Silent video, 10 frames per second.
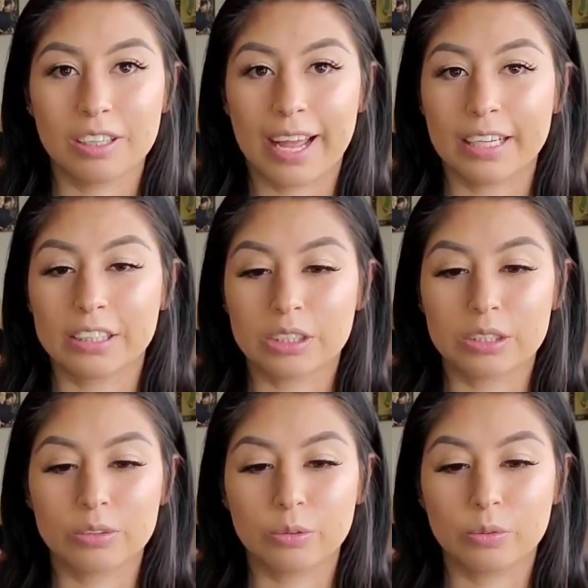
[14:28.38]

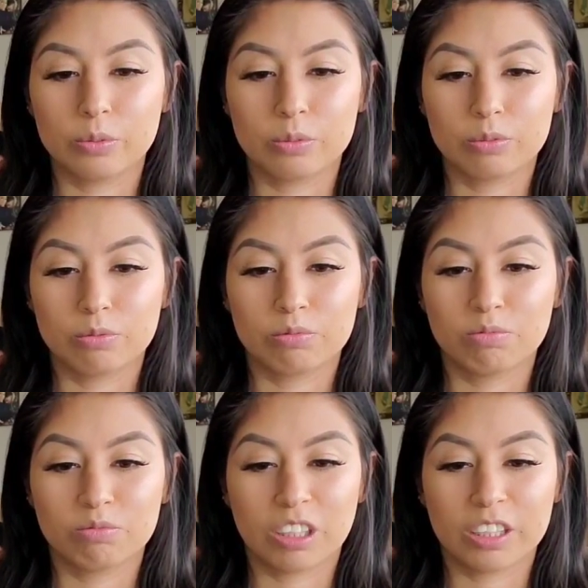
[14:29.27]
that's
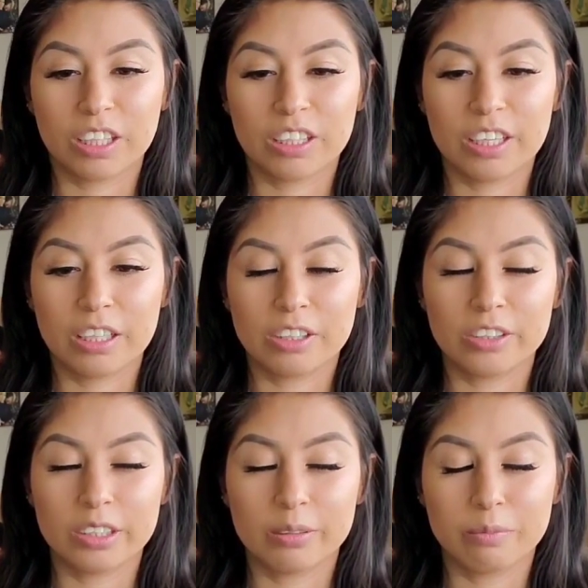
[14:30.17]
what they did
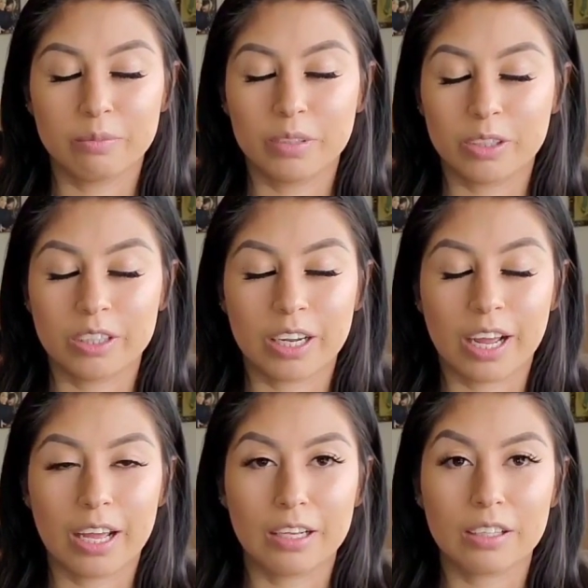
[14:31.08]
during the middle of the
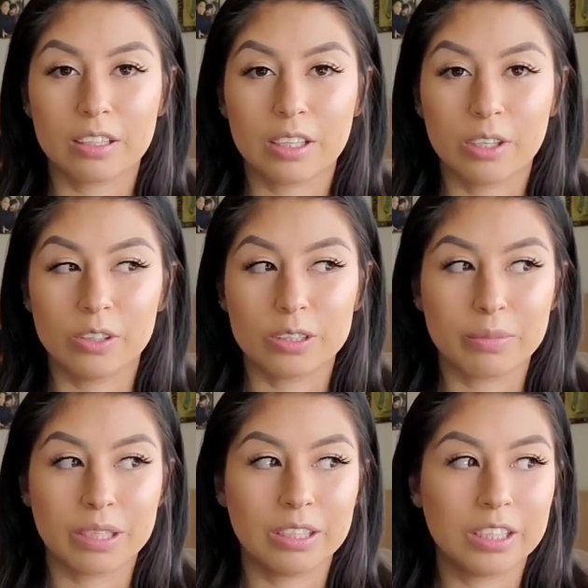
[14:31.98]
night. It was
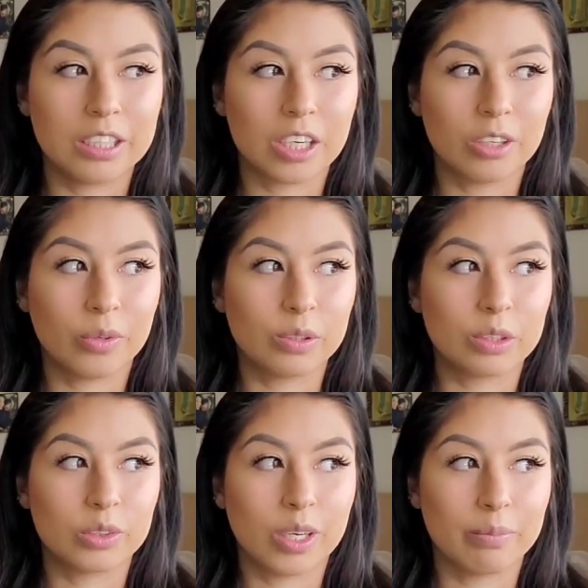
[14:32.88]
mainly his heart rate
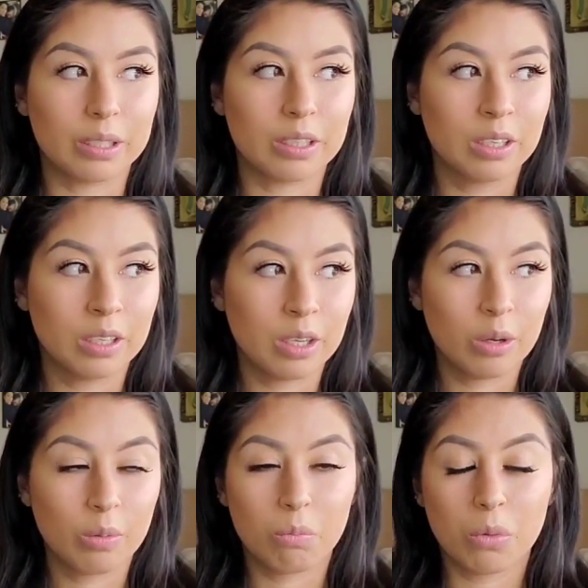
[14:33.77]
was dropping
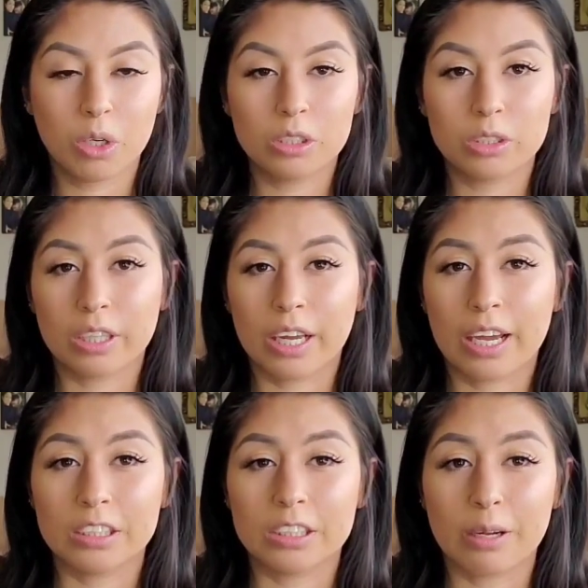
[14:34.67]
more, so they
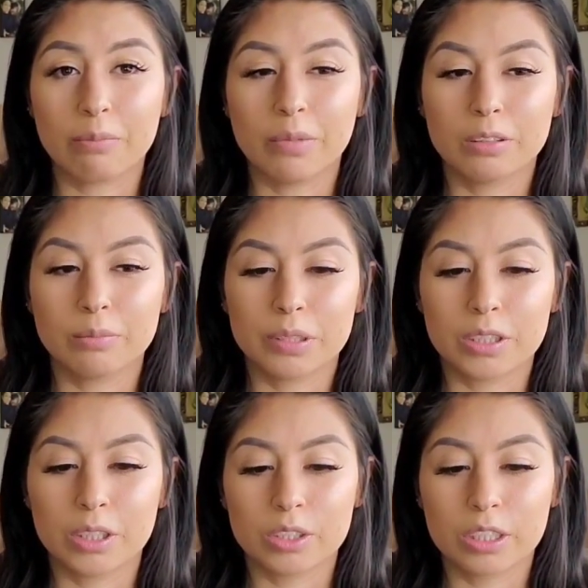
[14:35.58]
had to stop my
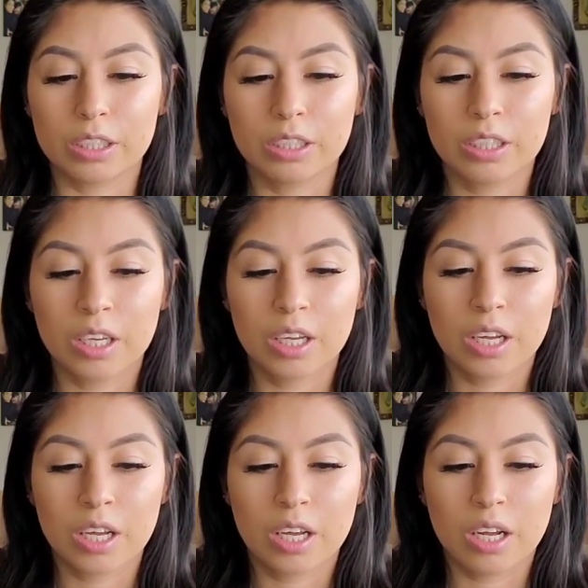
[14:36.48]
Pitocin.
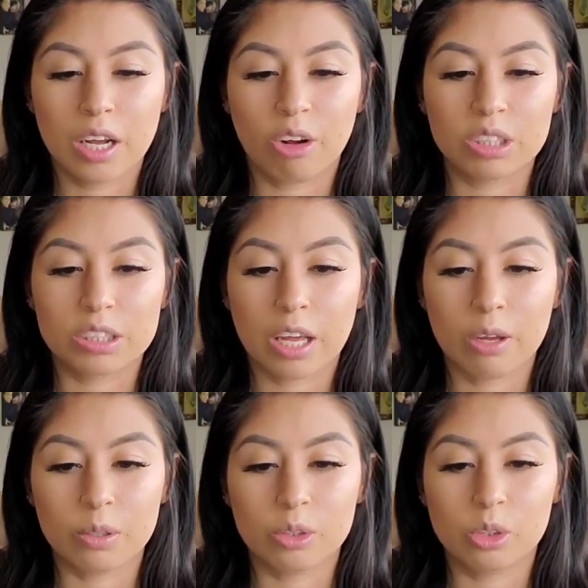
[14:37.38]
I was
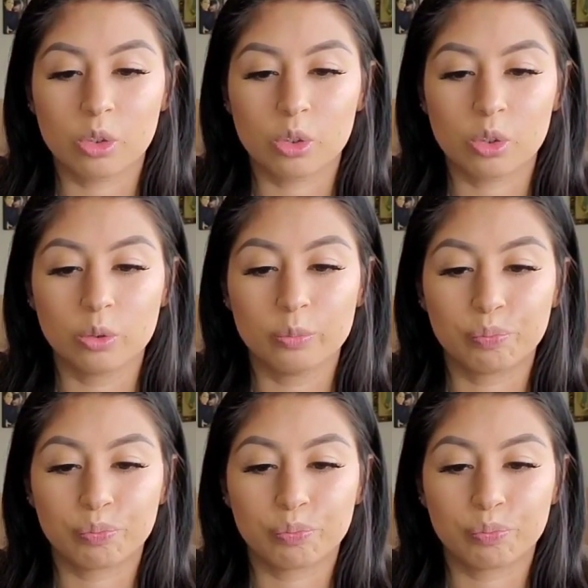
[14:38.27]
able to